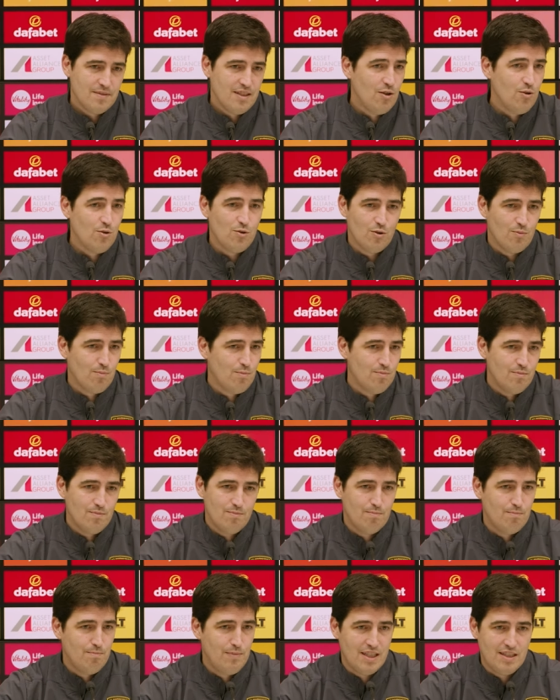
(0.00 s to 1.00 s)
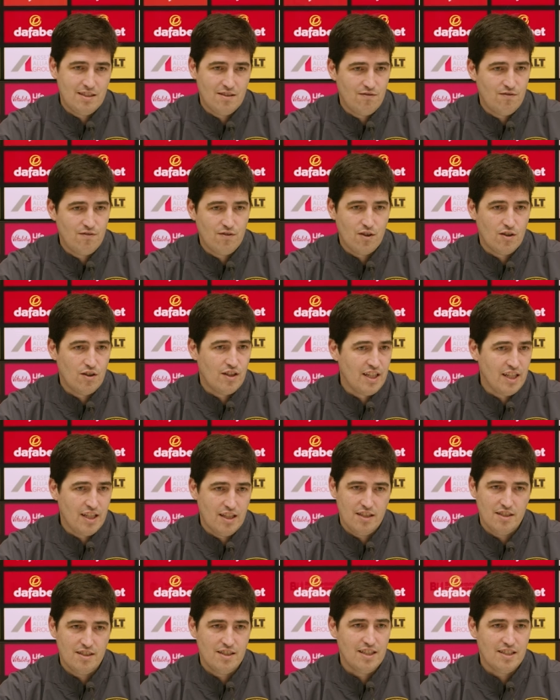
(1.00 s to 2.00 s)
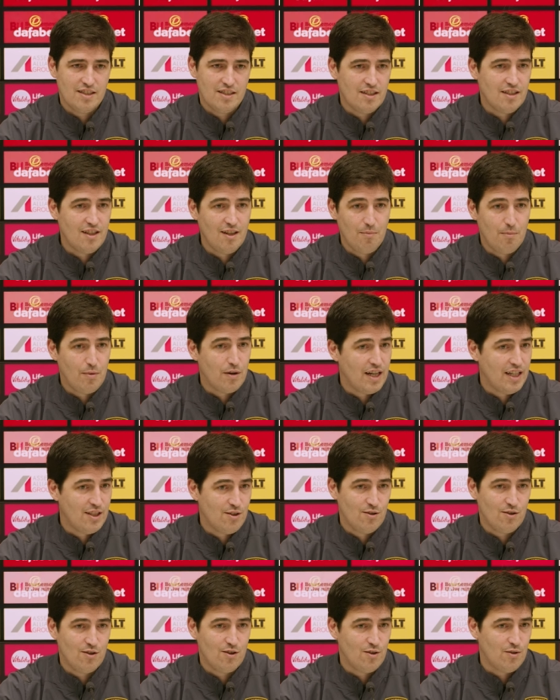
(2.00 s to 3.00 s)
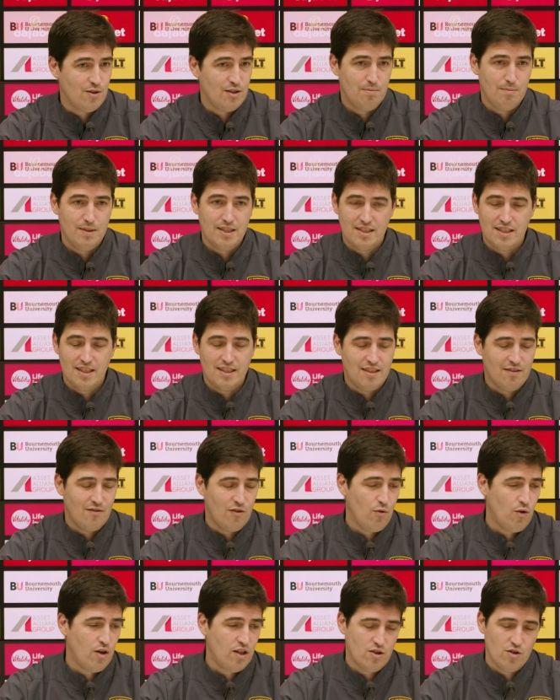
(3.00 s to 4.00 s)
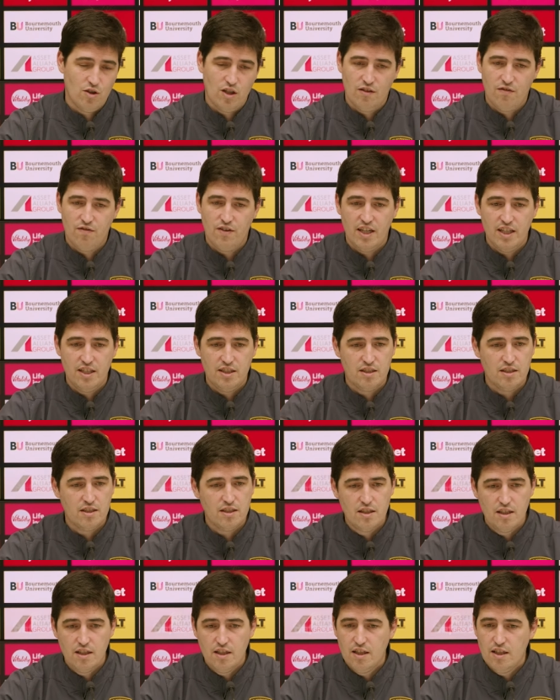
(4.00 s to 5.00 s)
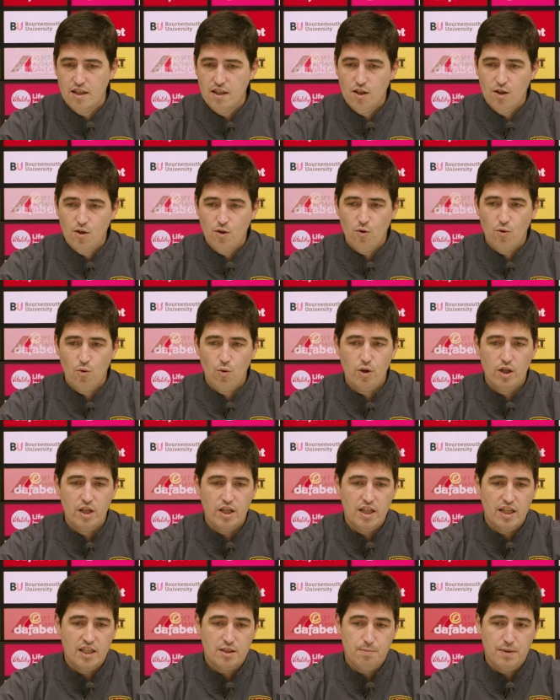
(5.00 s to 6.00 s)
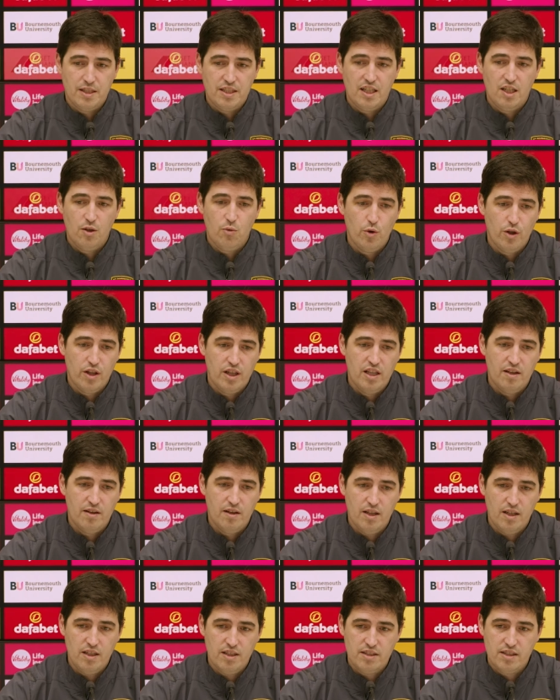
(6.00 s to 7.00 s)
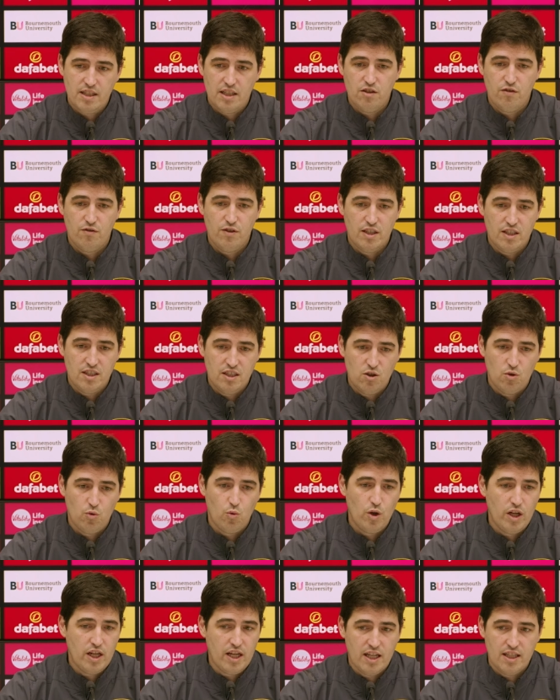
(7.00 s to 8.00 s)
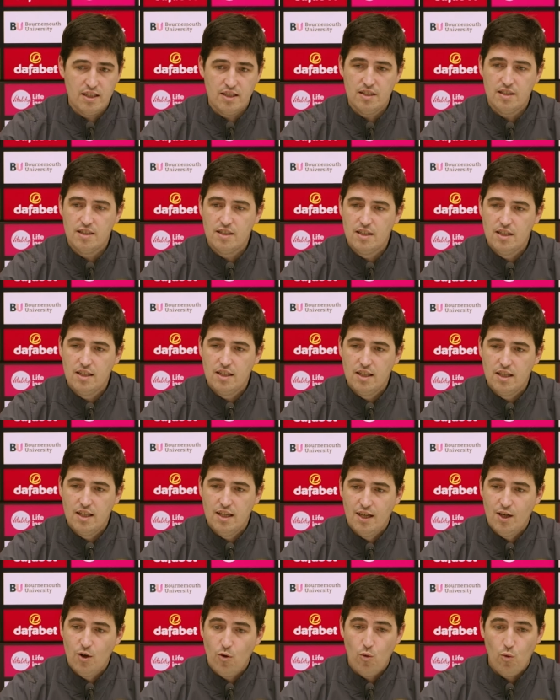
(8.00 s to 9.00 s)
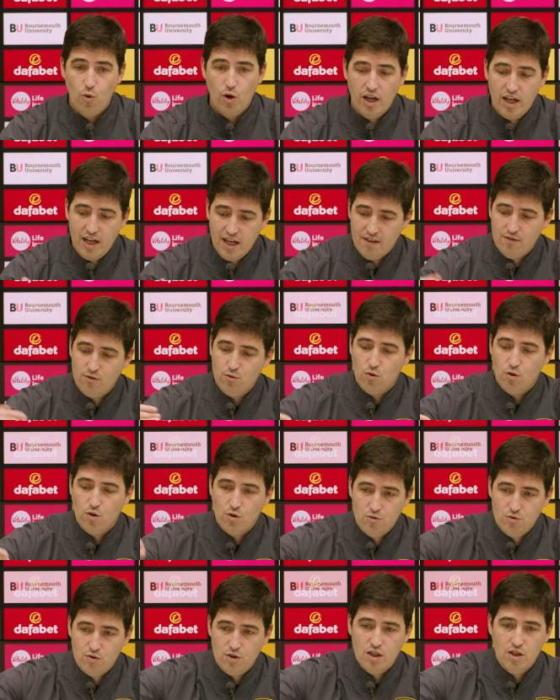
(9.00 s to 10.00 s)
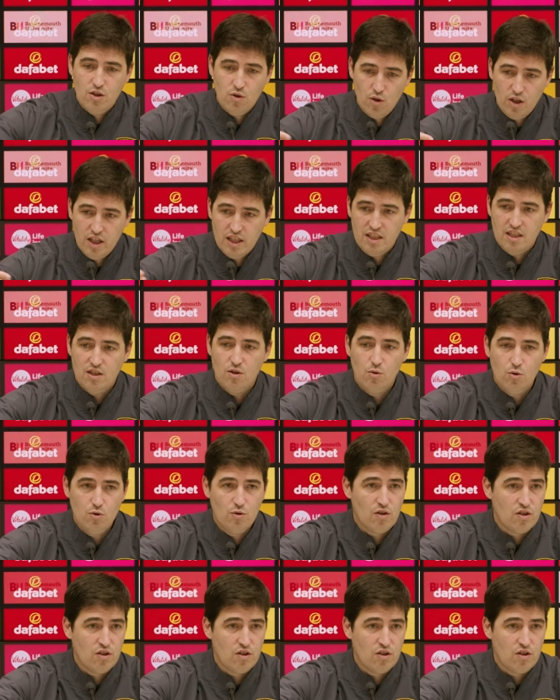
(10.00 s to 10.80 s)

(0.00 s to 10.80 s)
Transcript: Luton bet 4-0 yesterday, Brighton. No, it means that everyone is going to fight. We, especially with the start of the season we had, we have to continue getting good